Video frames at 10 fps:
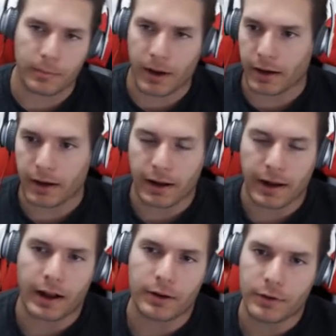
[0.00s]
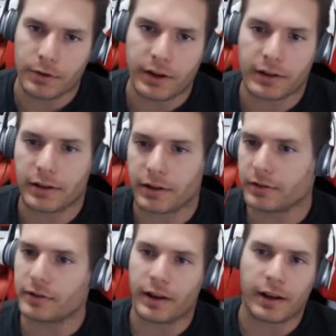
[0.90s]
back, and I got a new deck here
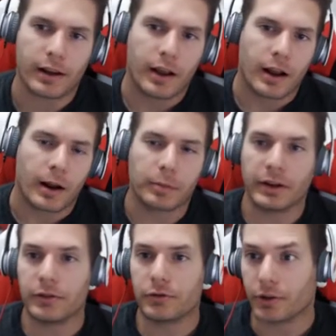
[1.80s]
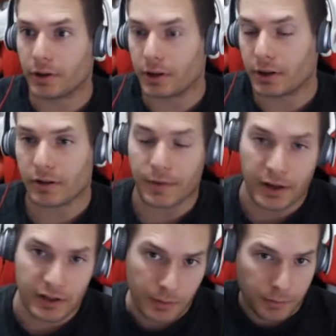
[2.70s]
today. I'm playing Dragunities. I've
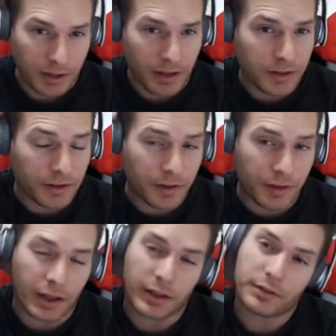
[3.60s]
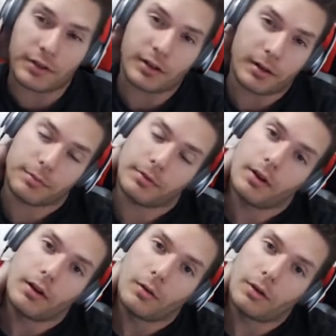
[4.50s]
actually been playing this in the KC Cup,
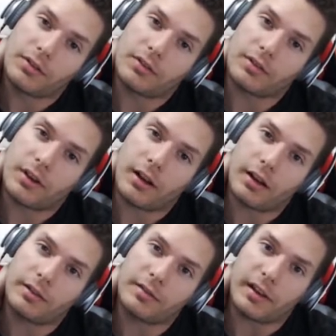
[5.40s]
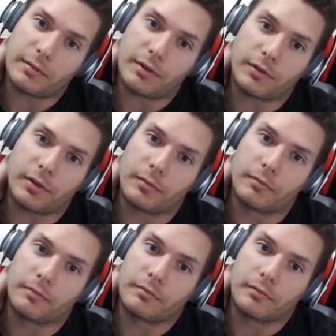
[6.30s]
which is, it's taken me
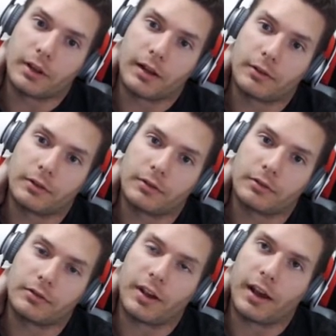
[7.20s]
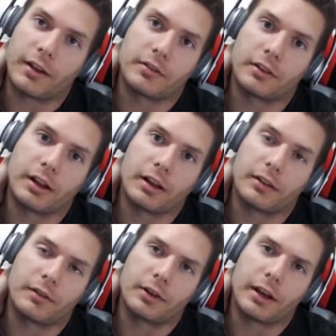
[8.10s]
from level 10 to
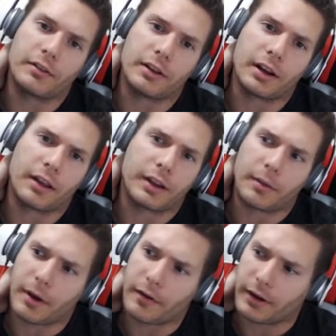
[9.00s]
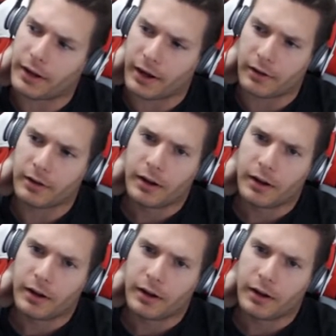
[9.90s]
level 18, I think I'm at right now.